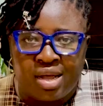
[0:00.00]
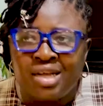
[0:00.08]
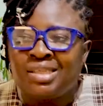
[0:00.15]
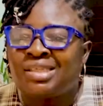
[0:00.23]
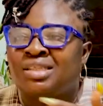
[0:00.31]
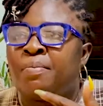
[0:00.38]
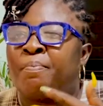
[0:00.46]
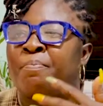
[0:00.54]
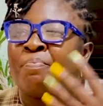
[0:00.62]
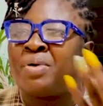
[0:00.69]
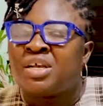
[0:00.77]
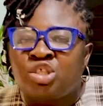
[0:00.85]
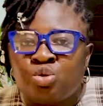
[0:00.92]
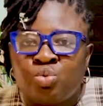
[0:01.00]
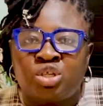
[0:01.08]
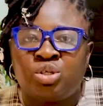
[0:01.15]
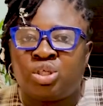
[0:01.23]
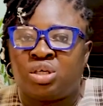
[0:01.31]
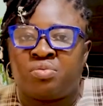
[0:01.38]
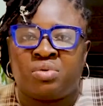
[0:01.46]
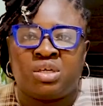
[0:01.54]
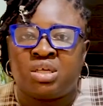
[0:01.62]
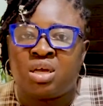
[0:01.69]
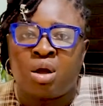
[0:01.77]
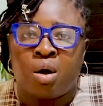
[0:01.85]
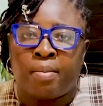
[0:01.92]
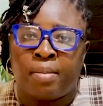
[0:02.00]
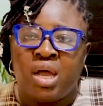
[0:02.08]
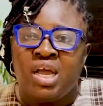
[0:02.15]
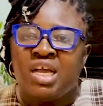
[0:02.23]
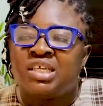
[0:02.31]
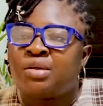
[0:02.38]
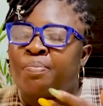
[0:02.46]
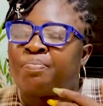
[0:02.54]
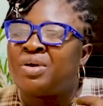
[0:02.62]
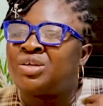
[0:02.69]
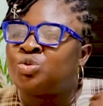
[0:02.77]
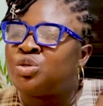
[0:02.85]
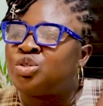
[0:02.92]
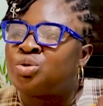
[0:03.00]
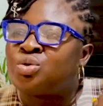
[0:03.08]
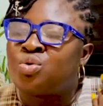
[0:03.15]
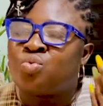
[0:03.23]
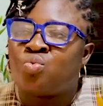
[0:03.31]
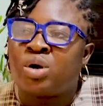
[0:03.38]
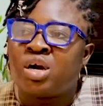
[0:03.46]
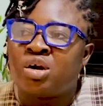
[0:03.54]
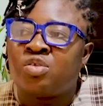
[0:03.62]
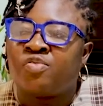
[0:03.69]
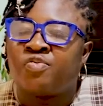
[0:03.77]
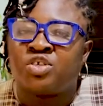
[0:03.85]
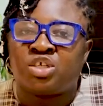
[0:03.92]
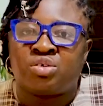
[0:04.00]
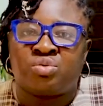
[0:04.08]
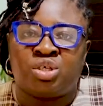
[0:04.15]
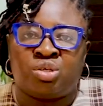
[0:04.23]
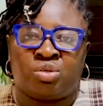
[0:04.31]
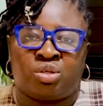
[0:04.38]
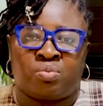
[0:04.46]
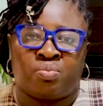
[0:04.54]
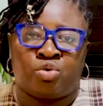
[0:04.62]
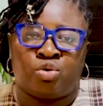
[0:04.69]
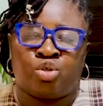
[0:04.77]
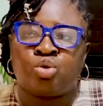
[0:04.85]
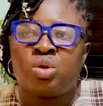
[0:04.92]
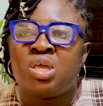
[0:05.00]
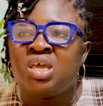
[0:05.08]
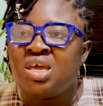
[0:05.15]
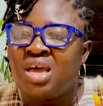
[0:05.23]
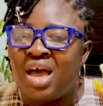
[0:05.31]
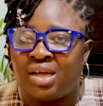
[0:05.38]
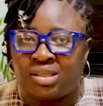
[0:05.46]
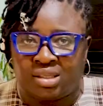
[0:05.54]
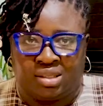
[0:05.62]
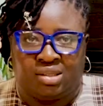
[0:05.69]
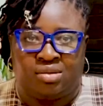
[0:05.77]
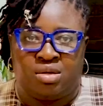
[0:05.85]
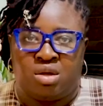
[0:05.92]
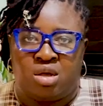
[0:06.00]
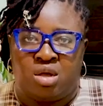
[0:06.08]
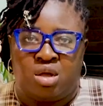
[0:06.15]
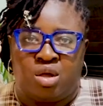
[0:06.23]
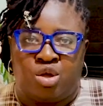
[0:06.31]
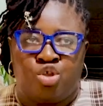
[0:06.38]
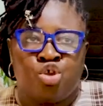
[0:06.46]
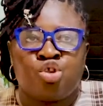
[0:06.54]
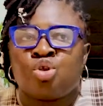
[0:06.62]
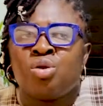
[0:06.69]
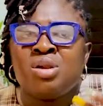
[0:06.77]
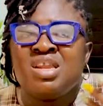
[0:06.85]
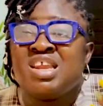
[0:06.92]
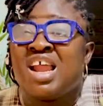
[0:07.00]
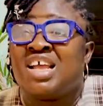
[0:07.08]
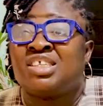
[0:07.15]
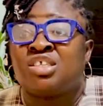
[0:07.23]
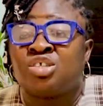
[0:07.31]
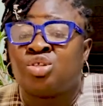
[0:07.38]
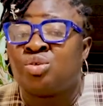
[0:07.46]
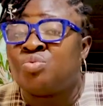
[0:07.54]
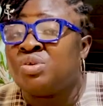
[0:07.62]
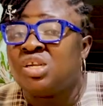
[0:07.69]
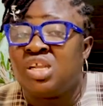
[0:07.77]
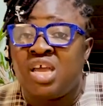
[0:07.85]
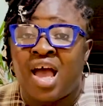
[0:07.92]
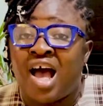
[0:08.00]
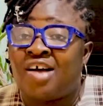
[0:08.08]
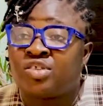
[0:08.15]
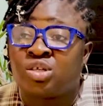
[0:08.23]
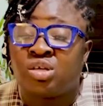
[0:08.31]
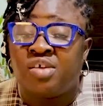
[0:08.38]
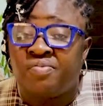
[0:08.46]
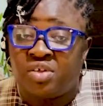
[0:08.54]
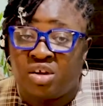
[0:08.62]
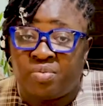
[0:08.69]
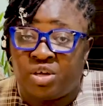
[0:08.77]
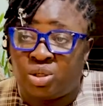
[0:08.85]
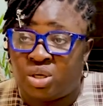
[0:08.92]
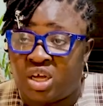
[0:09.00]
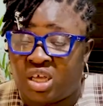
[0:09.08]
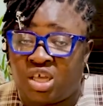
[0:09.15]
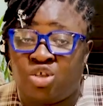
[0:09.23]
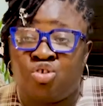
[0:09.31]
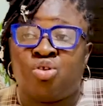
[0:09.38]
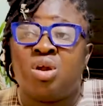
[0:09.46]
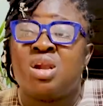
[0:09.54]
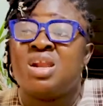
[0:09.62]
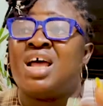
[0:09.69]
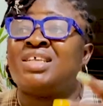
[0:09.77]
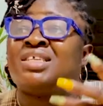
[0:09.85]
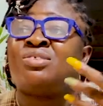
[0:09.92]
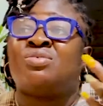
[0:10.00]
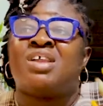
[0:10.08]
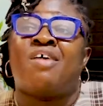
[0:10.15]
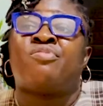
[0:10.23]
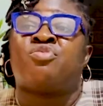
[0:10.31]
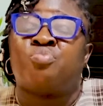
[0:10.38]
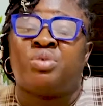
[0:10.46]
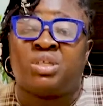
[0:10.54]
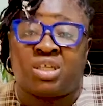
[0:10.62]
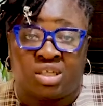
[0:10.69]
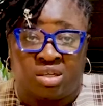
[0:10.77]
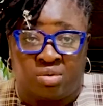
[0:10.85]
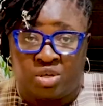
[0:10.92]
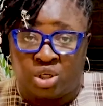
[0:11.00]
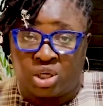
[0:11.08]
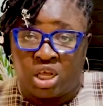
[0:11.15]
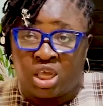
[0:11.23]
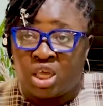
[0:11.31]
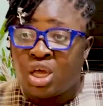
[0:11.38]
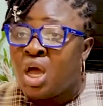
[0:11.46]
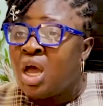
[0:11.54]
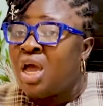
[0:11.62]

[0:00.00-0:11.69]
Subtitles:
It's the best way to generate income. It's the best way to grow wealth for generations unborn. So yes, you don't necessarily have to live in Ibeju, Lekki. You don't necessarily have to do business in Ibeju, Lekki.